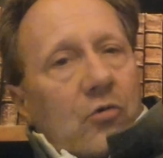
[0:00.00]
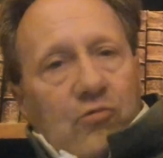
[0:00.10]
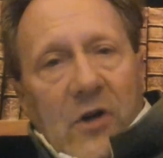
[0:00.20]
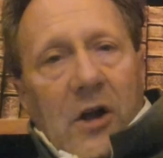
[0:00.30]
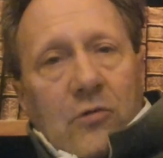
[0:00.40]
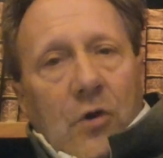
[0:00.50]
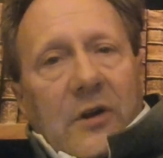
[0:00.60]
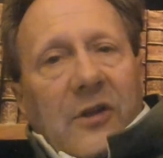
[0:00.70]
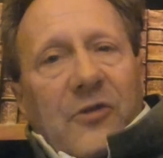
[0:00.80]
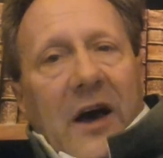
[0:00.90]

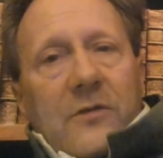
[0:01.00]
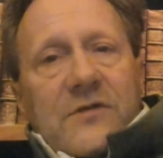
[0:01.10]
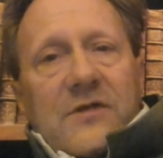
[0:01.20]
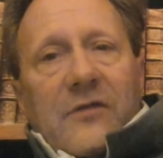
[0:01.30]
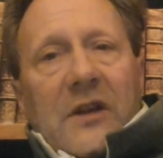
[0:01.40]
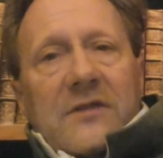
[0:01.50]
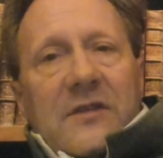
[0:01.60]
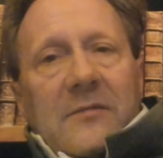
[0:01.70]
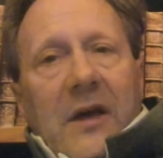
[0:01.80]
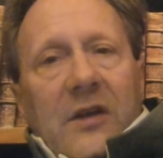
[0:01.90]
railroading thousands of
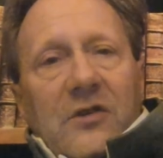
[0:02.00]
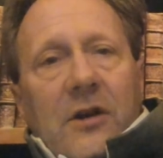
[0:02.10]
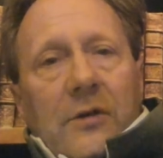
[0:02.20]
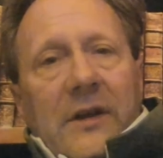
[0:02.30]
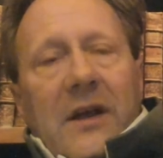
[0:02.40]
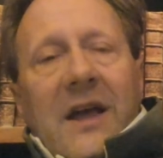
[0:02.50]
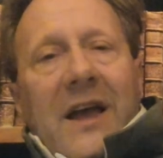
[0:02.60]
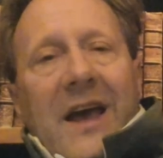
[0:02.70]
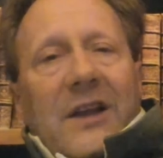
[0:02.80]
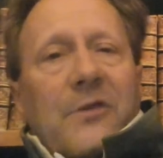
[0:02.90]
innocent men yearly
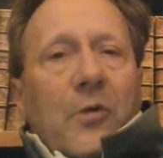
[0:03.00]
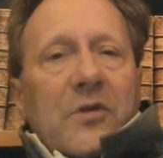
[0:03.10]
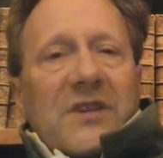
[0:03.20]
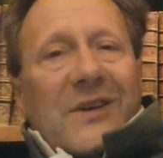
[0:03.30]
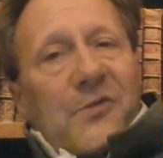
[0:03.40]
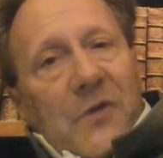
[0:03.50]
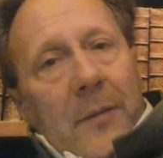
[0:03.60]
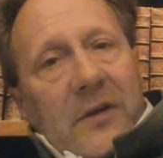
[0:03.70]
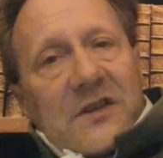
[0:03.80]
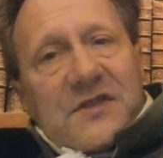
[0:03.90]
and enforcing a
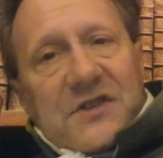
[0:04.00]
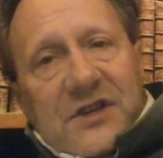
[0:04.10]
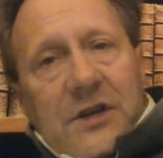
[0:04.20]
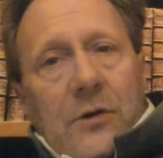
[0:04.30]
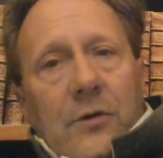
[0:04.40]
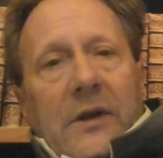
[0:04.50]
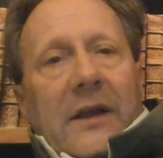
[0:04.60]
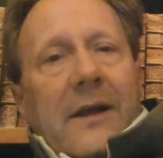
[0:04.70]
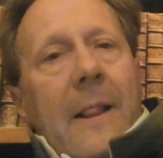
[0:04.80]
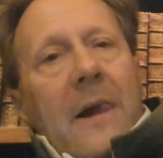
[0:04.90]
feminist
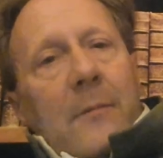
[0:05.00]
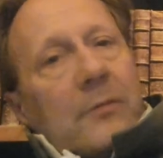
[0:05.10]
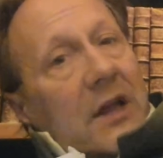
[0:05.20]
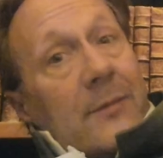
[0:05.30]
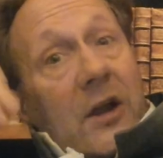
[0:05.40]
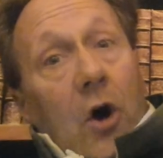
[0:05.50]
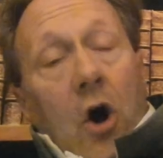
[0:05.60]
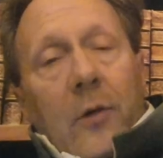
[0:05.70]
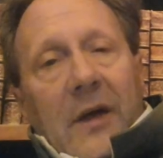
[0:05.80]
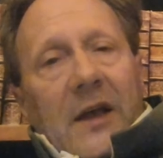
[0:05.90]
tyranny blaming
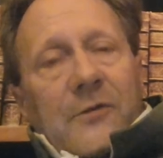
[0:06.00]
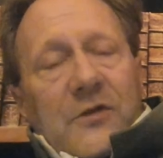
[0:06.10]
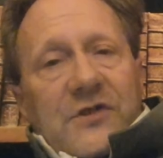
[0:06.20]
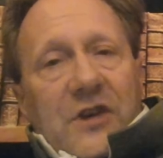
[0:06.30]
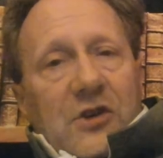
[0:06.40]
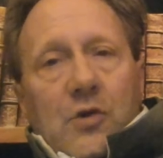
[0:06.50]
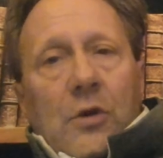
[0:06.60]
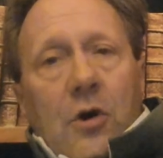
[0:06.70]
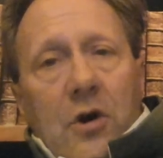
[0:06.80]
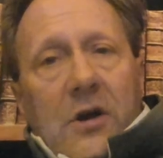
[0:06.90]
all men for
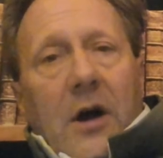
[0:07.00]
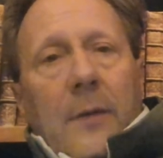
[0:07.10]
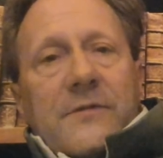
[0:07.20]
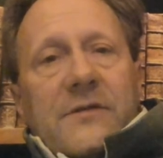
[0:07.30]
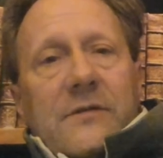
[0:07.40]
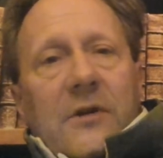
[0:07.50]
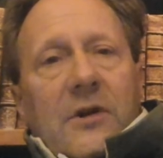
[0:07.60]
sexual hookups,